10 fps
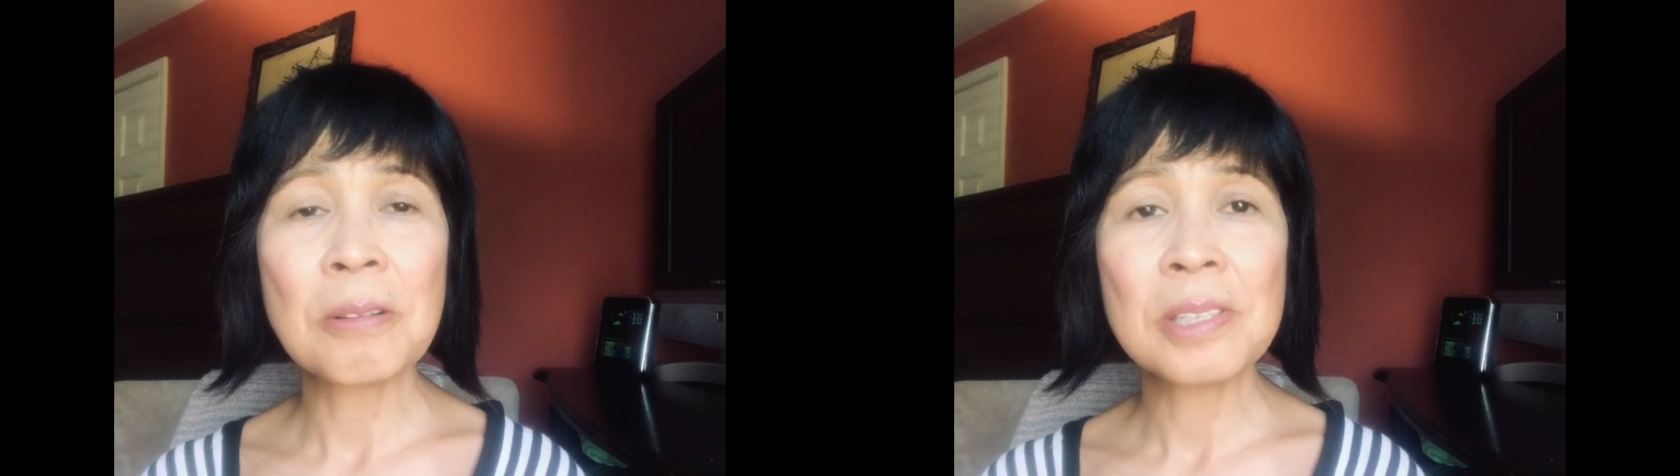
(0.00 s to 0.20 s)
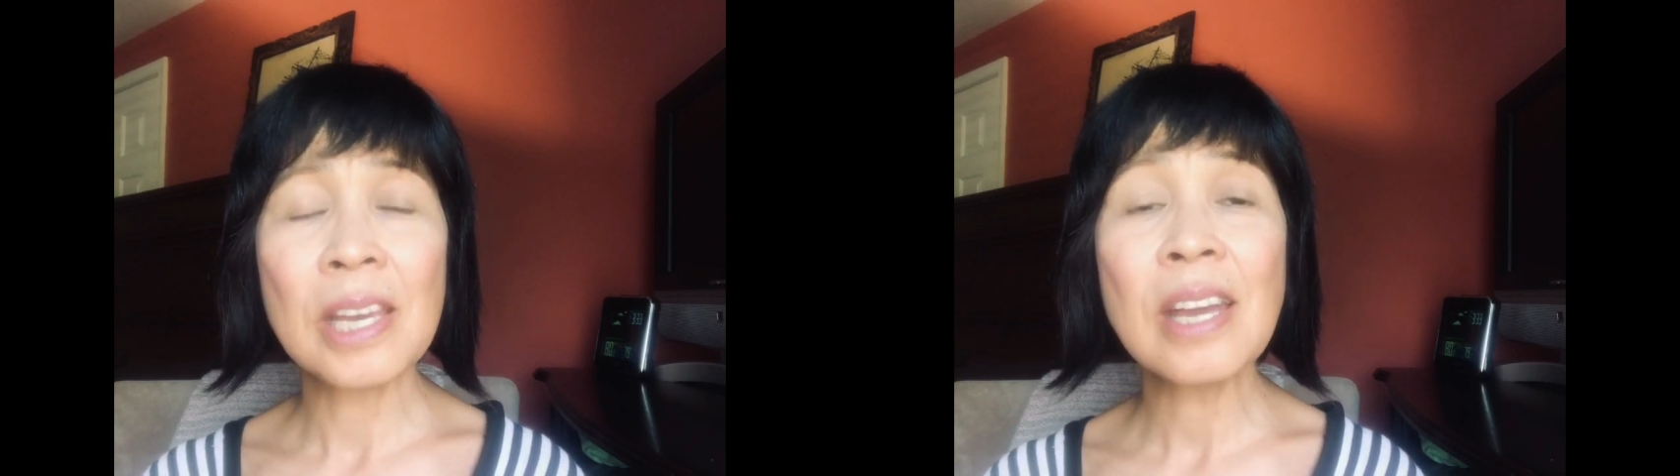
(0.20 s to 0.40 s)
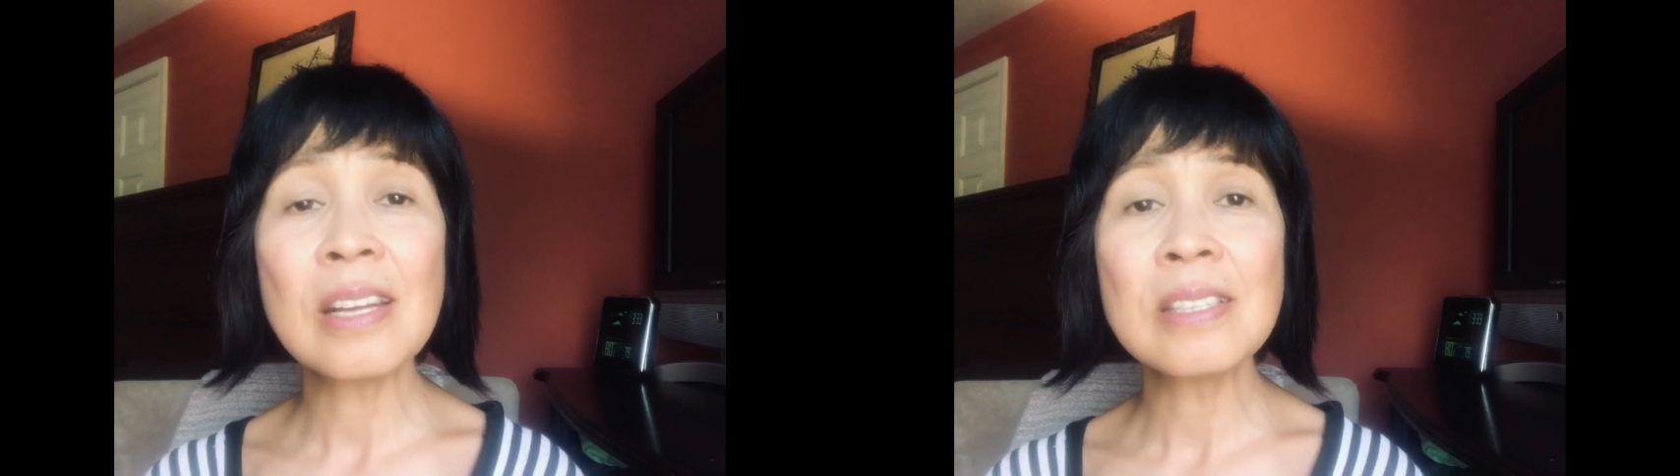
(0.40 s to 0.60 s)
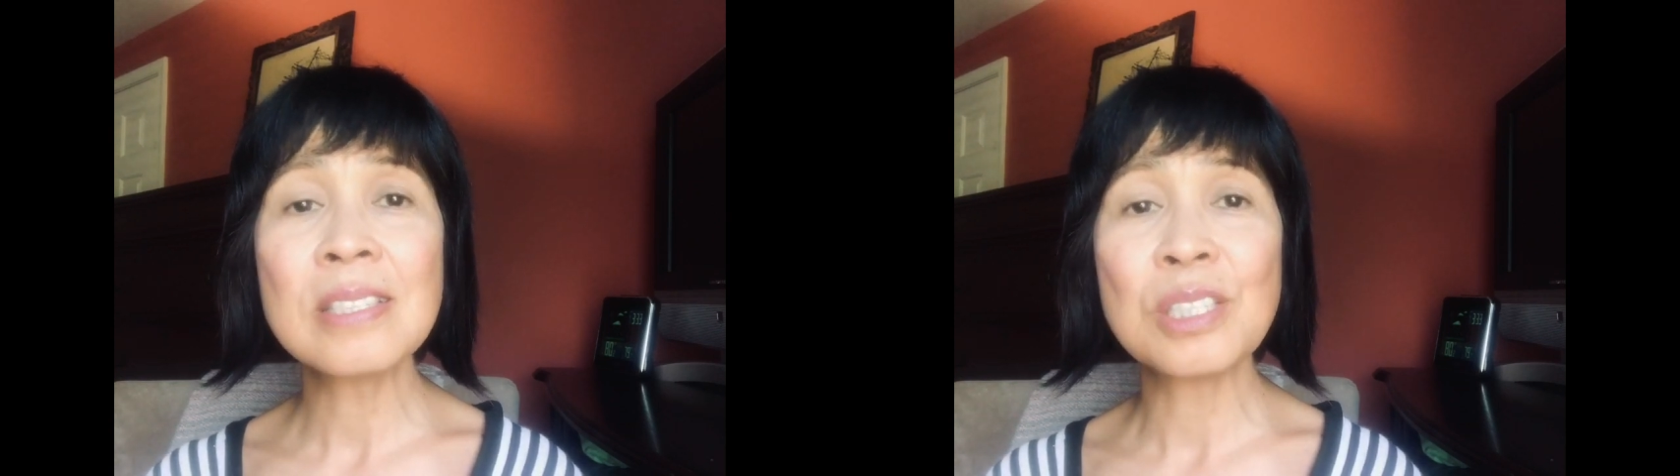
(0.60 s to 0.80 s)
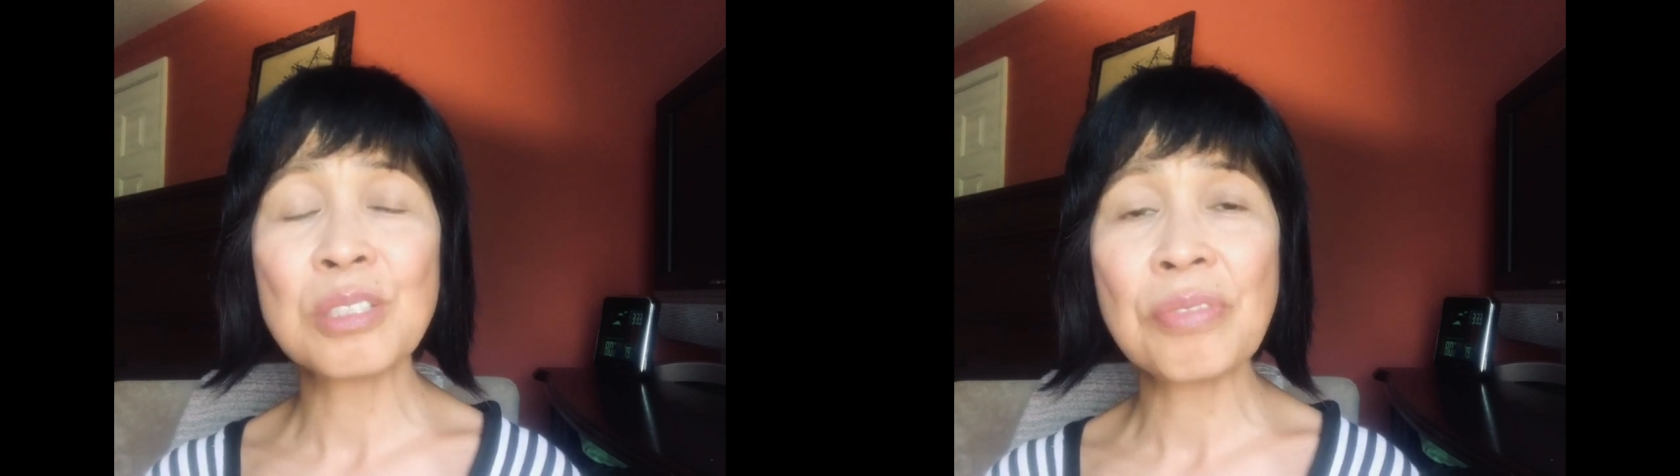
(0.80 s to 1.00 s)
kids,
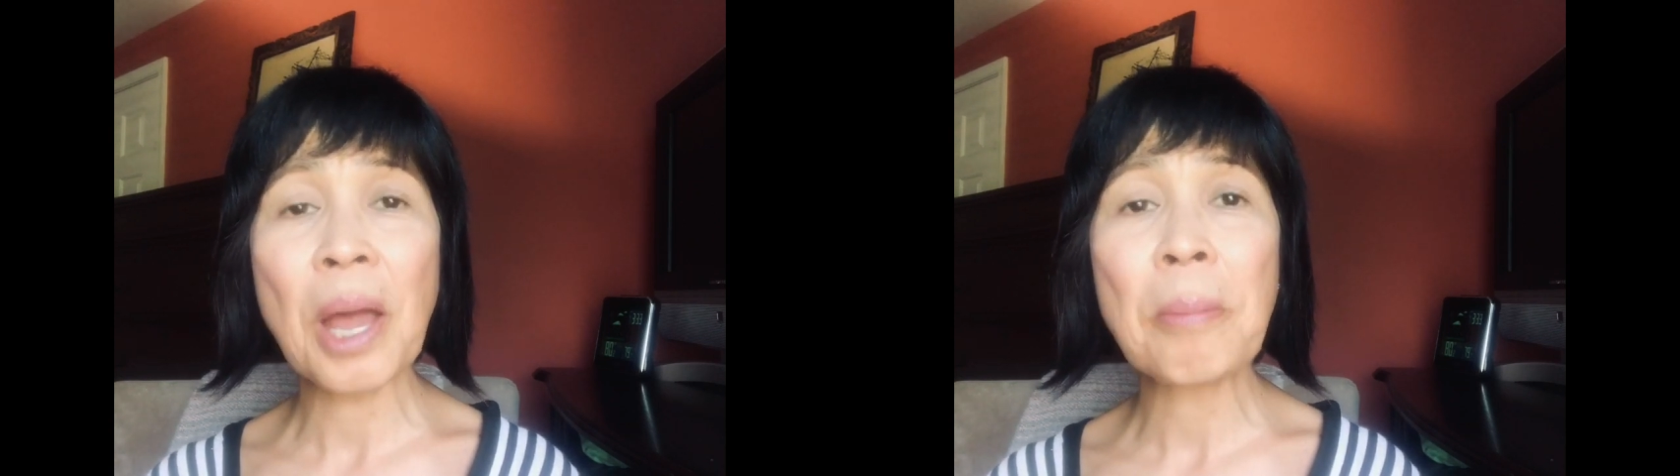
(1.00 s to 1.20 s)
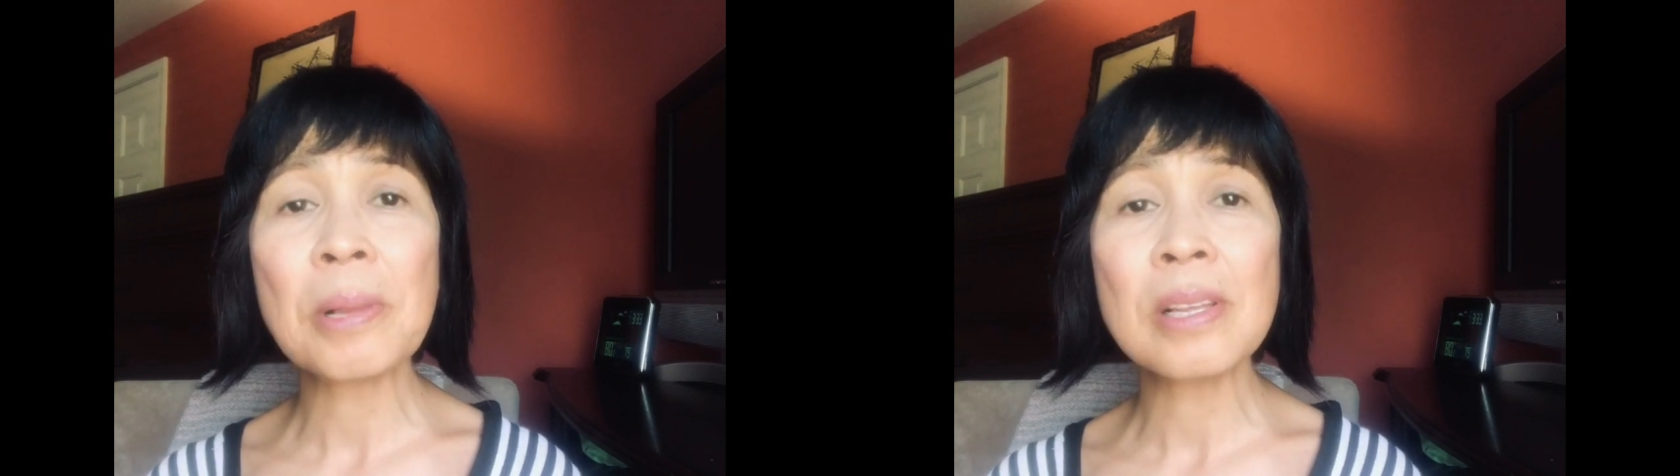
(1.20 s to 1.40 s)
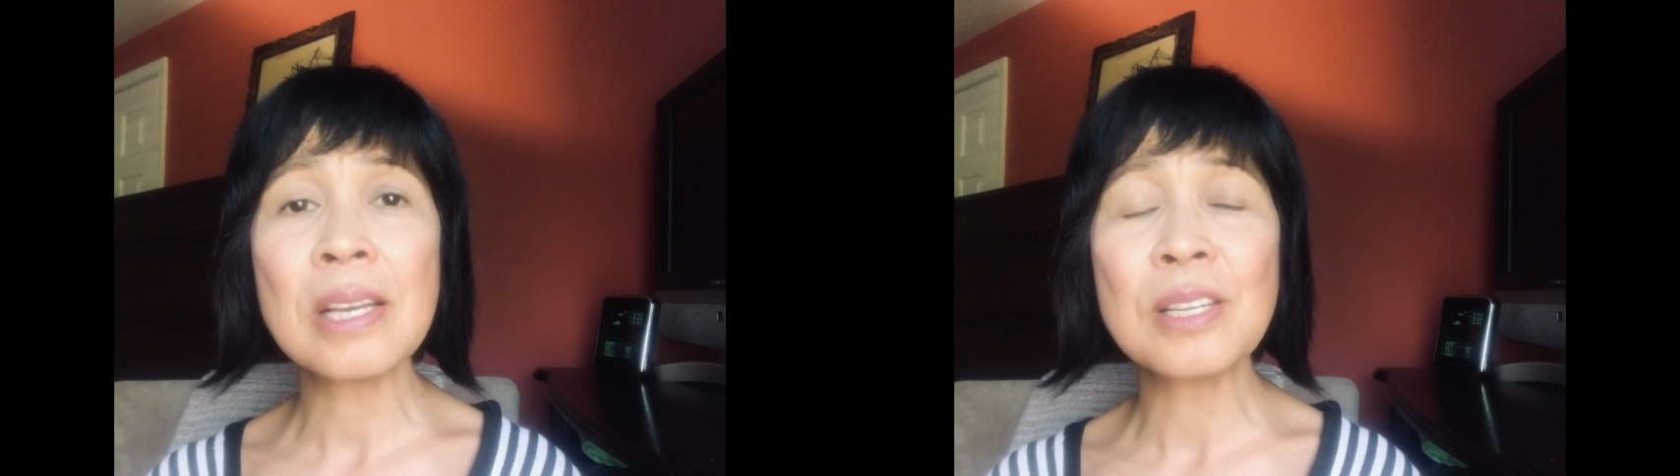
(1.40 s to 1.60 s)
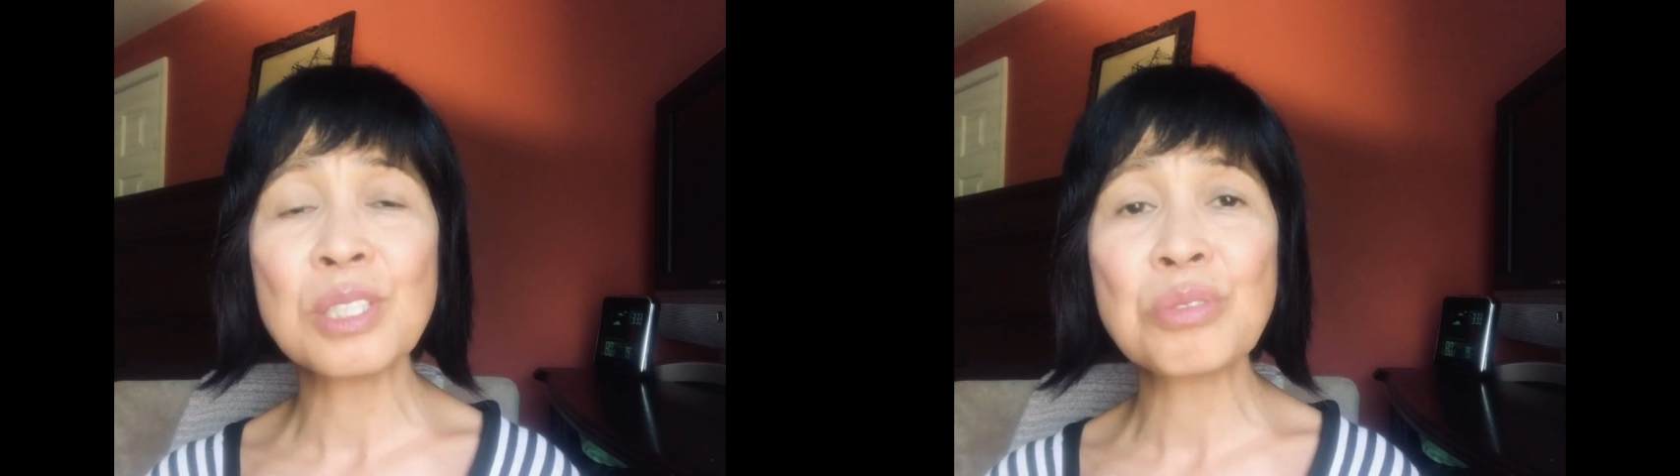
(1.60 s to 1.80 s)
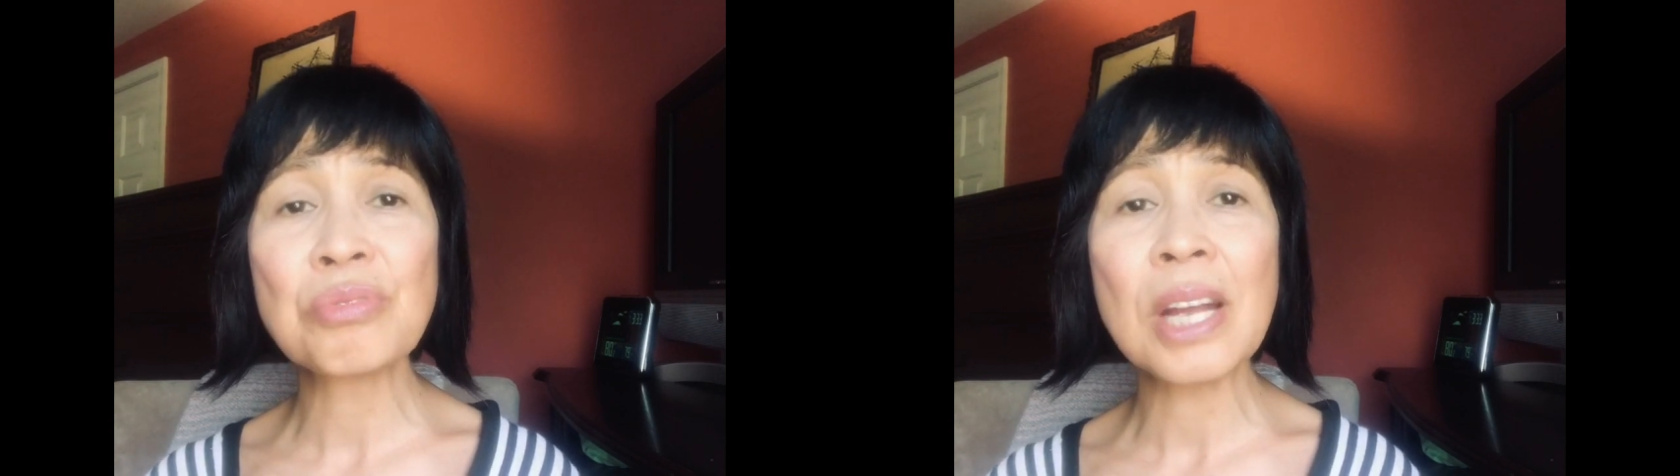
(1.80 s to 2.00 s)
his family, his
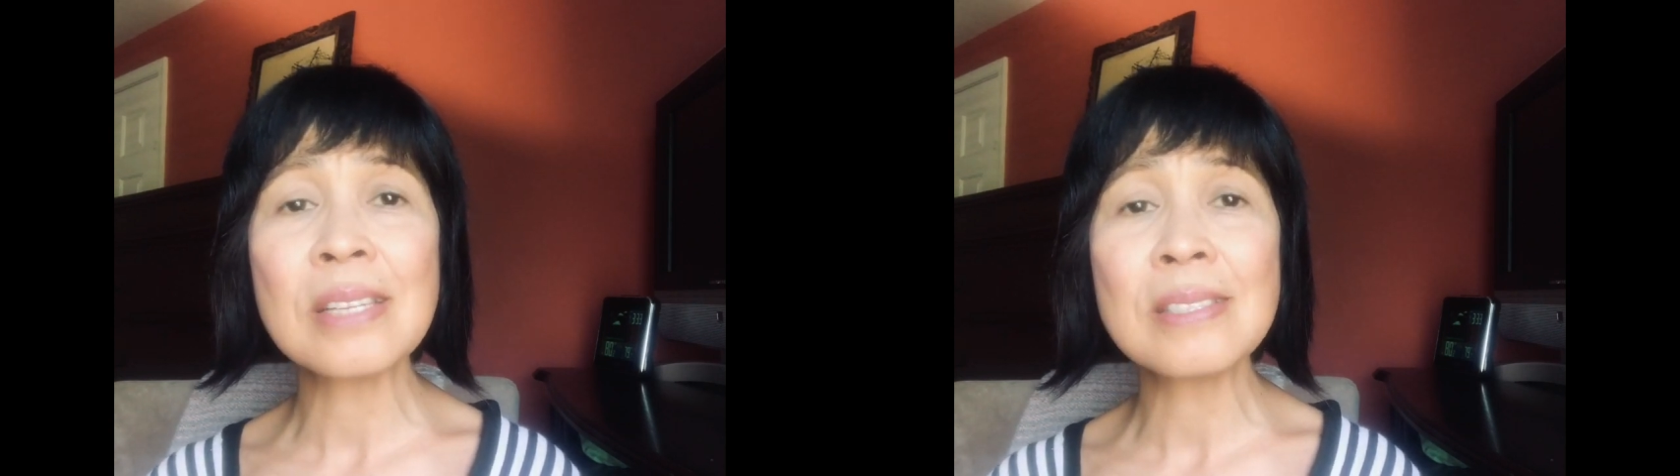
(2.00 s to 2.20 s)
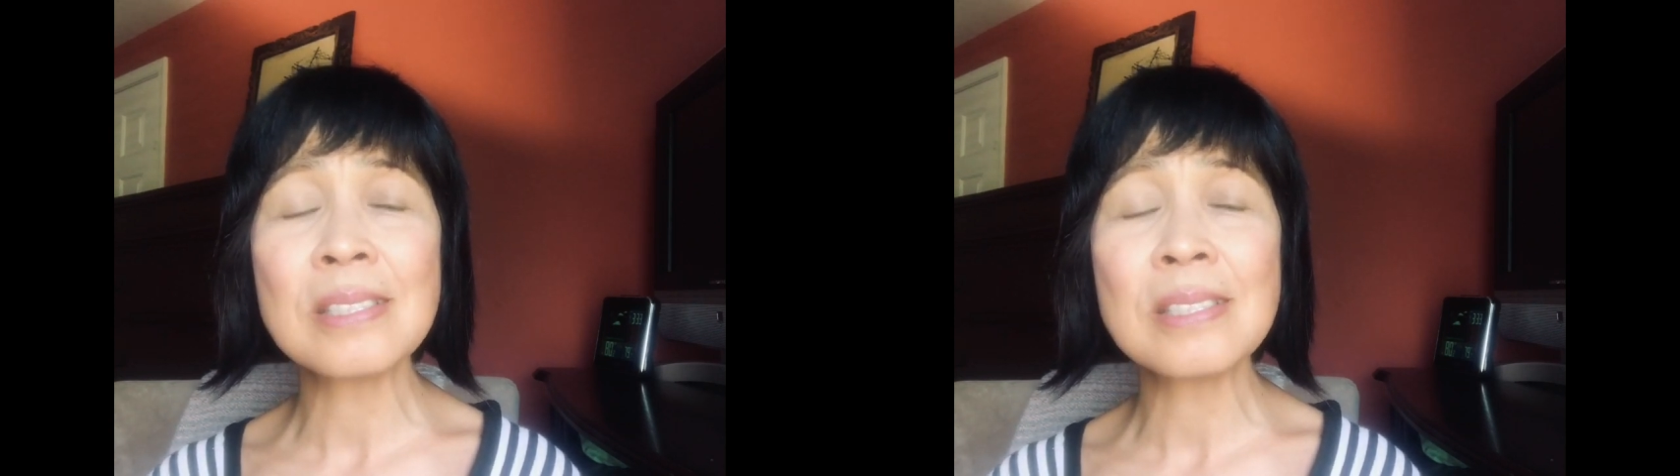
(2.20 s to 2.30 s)
friends,